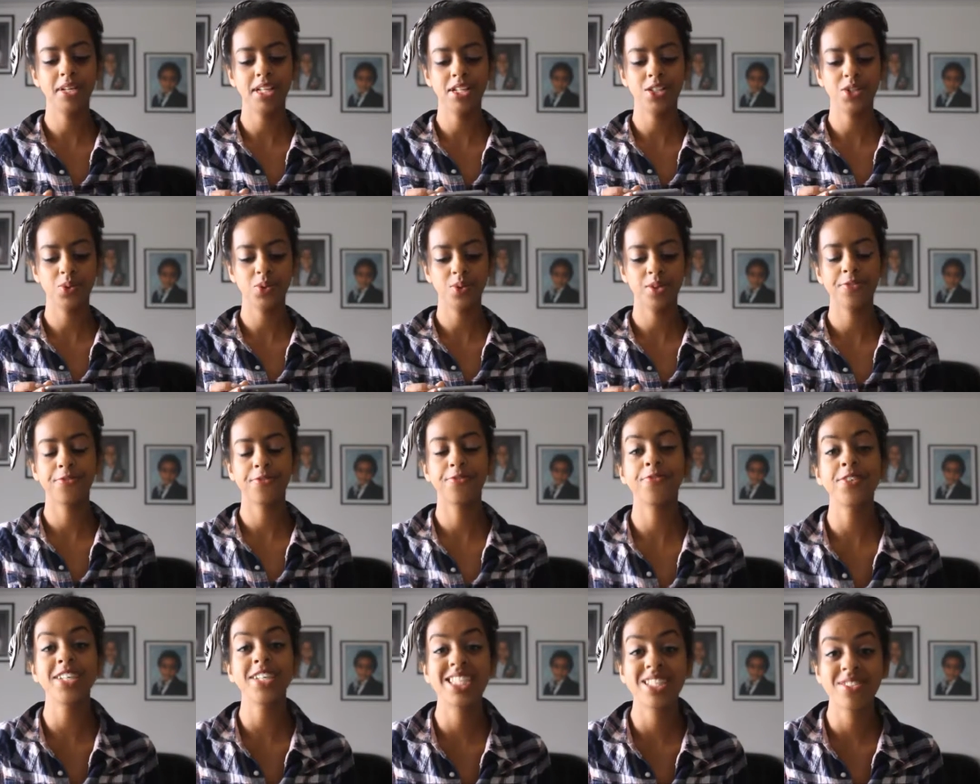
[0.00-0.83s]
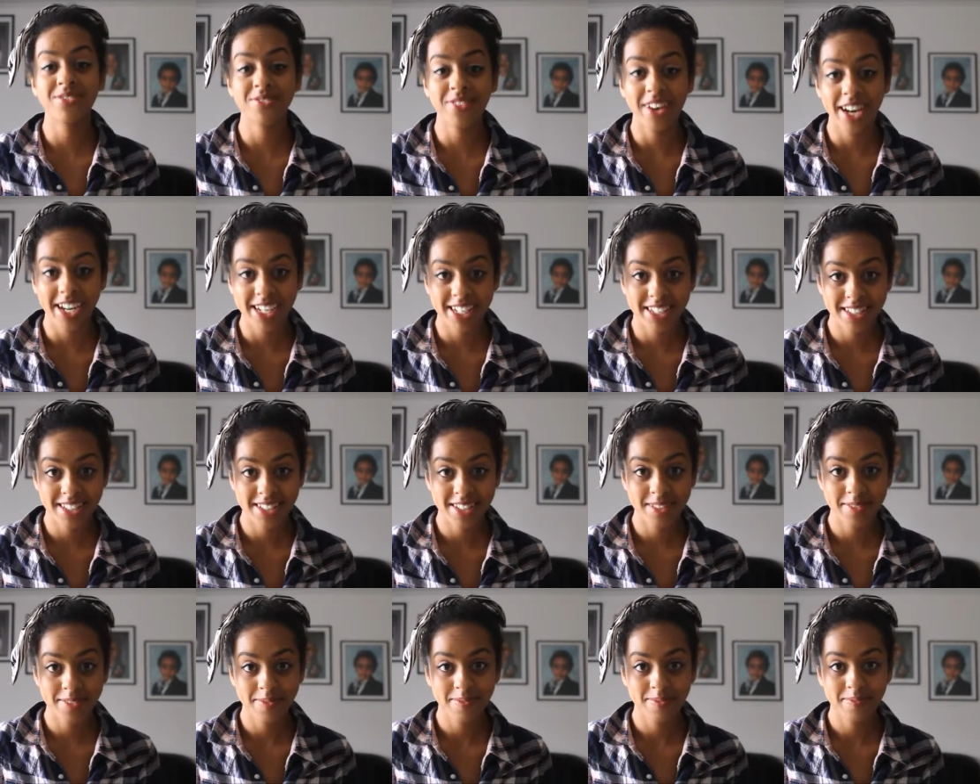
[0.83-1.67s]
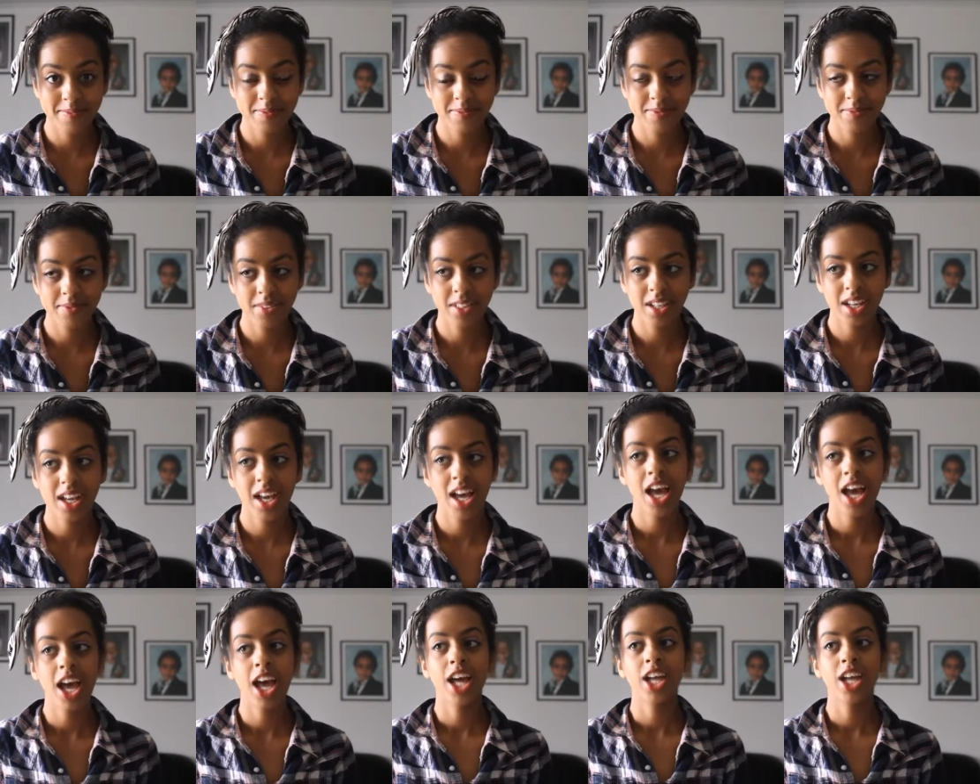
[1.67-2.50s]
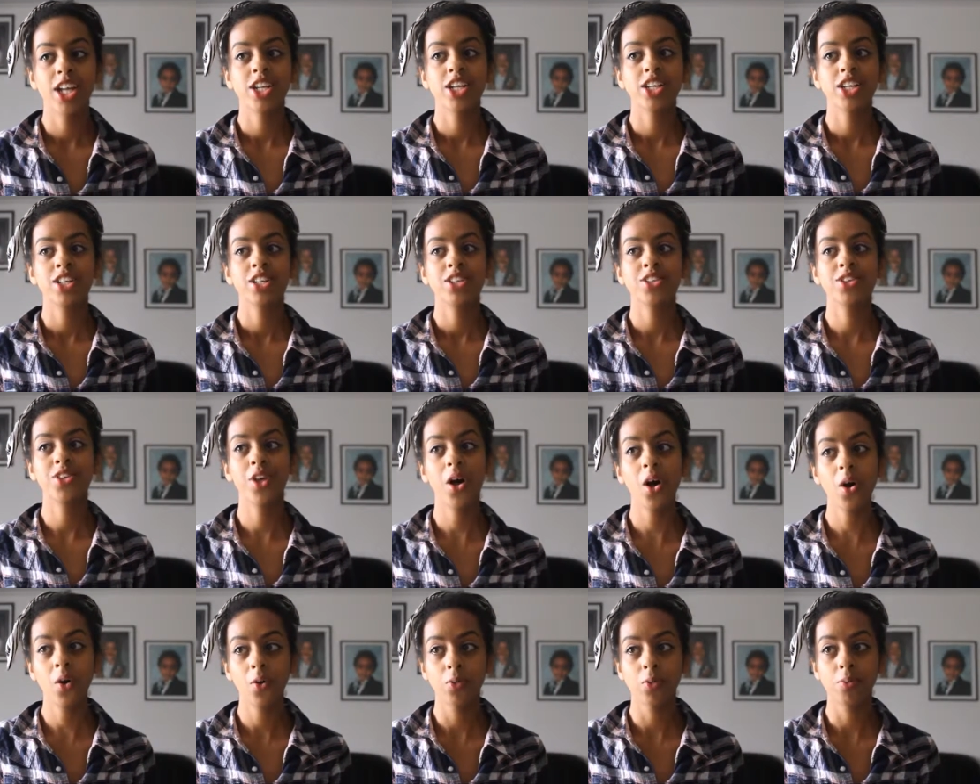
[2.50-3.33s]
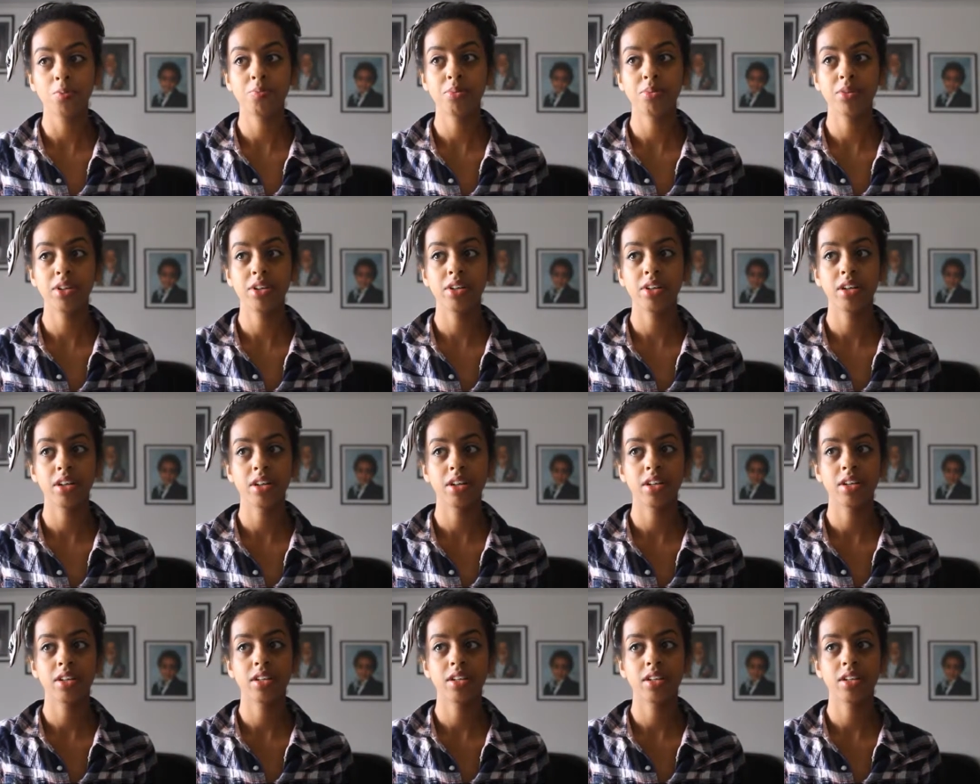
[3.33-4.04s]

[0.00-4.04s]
been to a fist fight? No, but